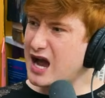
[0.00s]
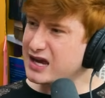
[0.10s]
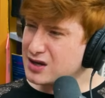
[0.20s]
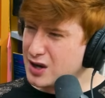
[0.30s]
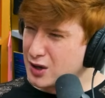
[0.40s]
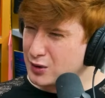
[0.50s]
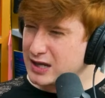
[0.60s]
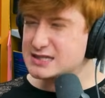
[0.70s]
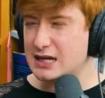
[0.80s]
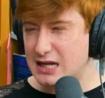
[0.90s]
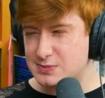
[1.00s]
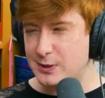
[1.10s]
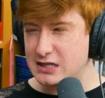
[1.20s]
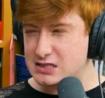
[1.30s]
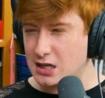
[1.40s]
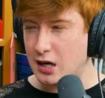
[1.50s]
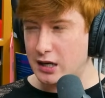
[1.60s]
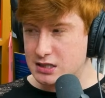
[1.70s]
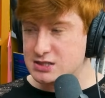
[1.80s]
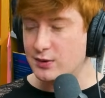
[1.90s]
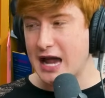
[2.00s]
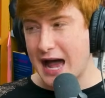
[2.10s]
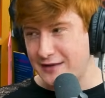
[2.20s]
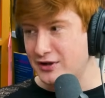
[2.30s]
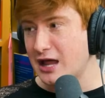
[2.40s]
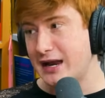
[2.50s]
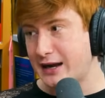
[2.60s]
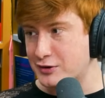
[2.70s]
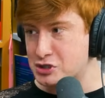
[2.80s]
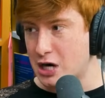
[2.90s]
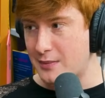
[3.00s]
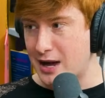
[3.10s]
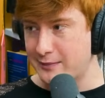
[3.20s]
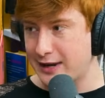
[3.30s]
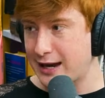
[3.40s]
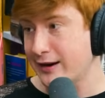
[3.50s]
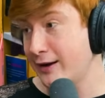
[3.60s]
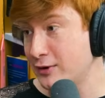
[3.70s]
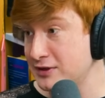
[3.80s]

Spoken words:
know. It's like, it's pretty dark. So yeah, I have a lot of trauma I'm carrying with